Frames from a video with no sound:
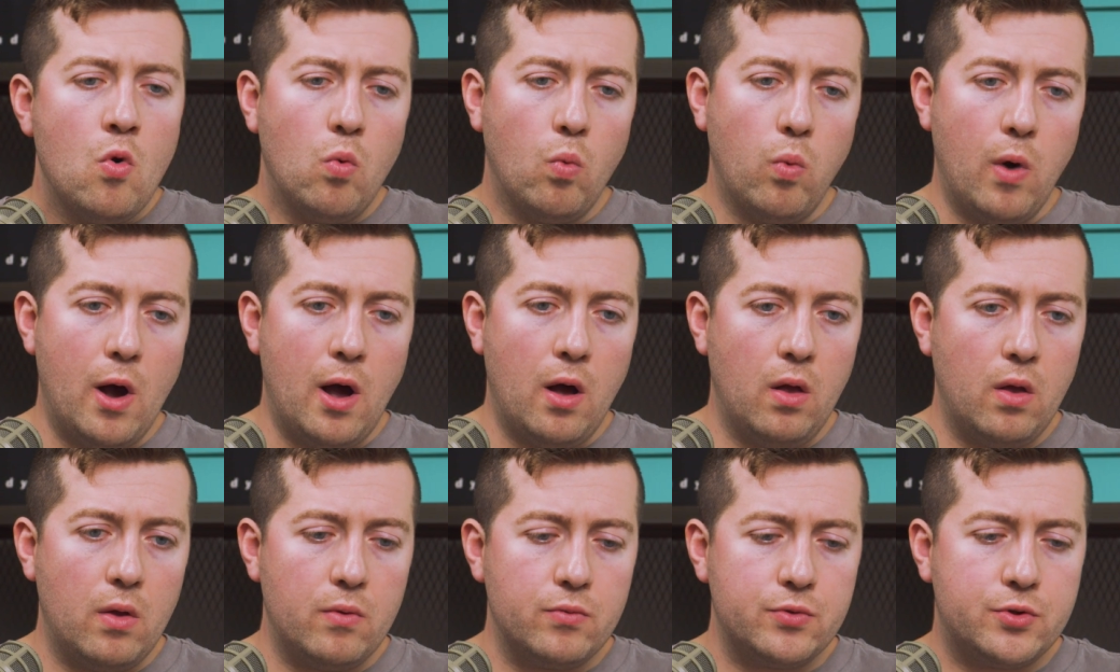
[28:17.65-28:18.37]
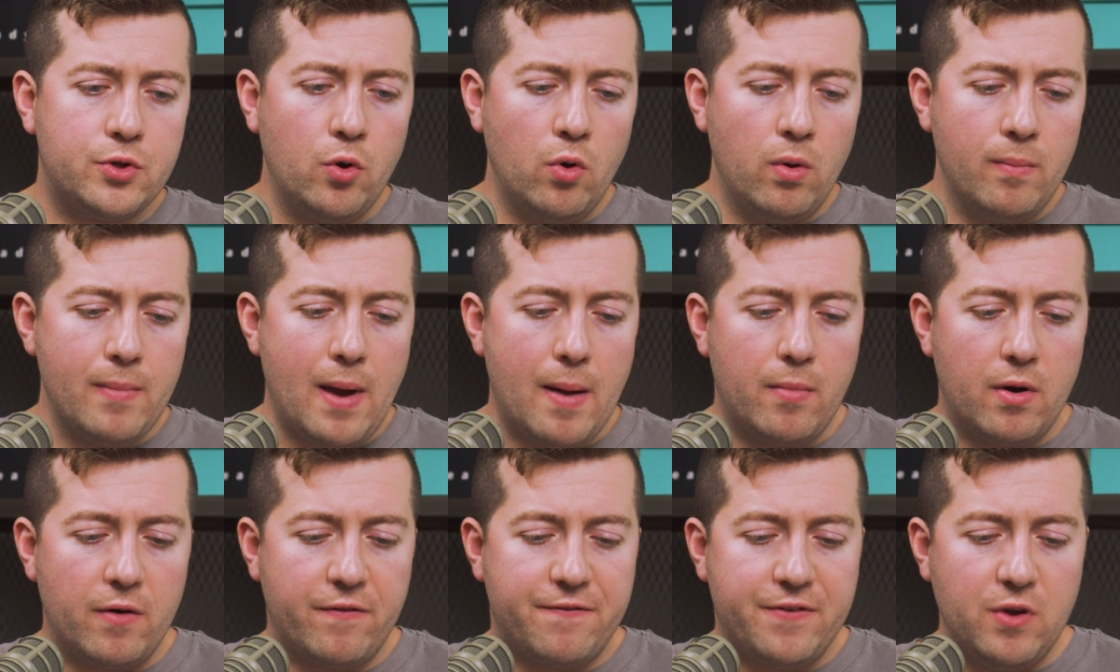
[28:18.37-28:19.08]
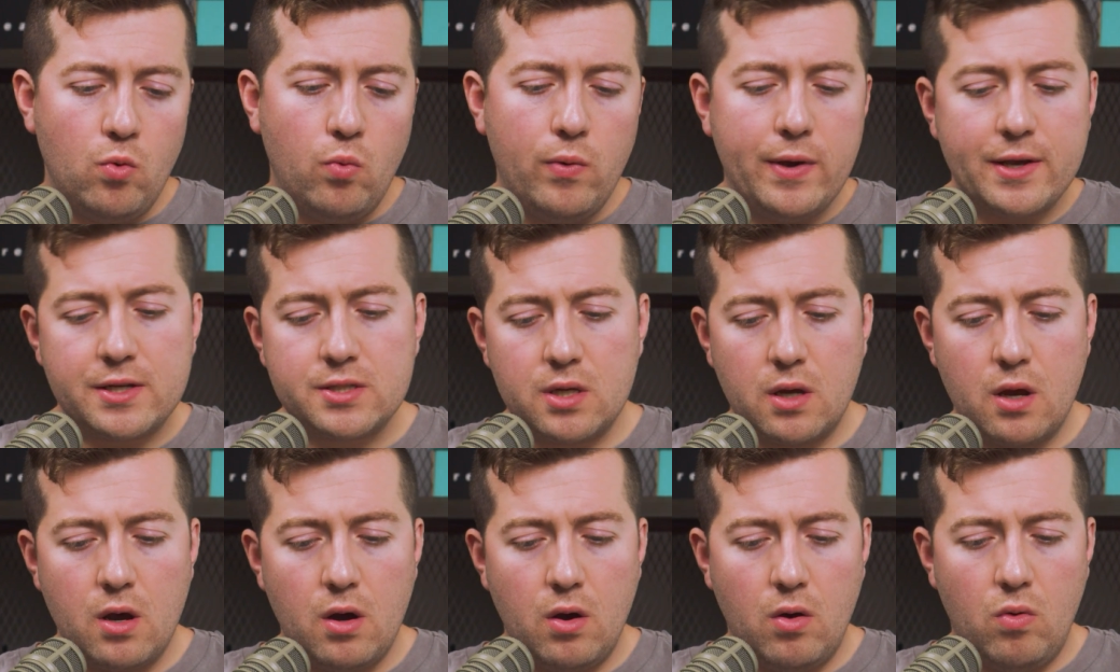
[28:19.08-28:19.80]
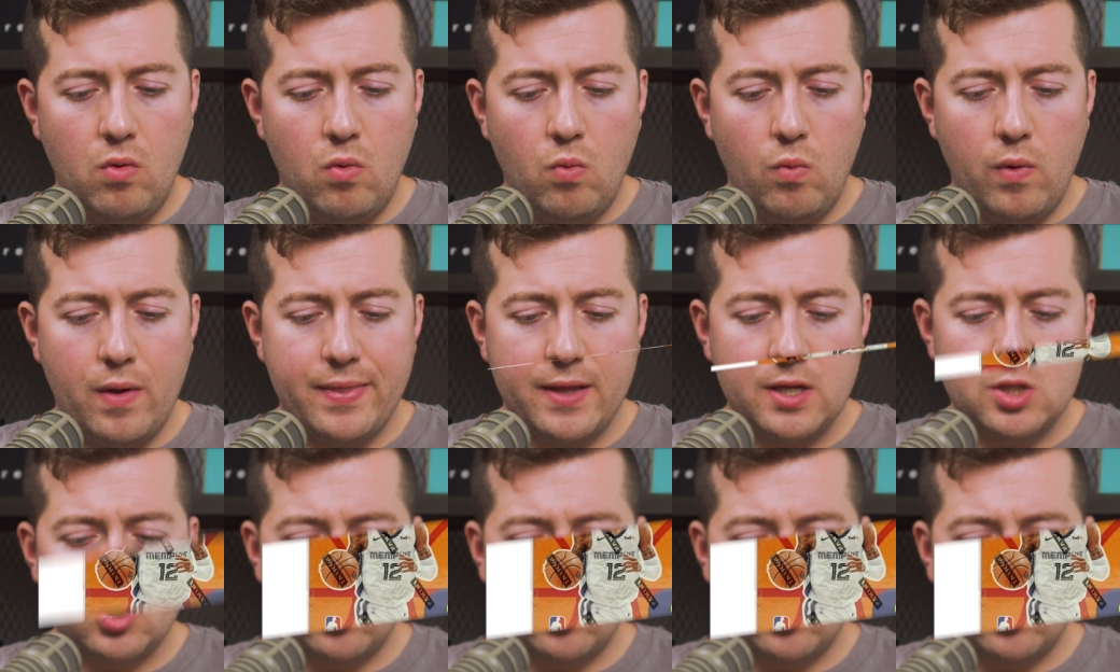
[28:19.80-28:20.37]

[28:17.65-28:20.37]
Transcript: Well, do you remember a few weeks ago when they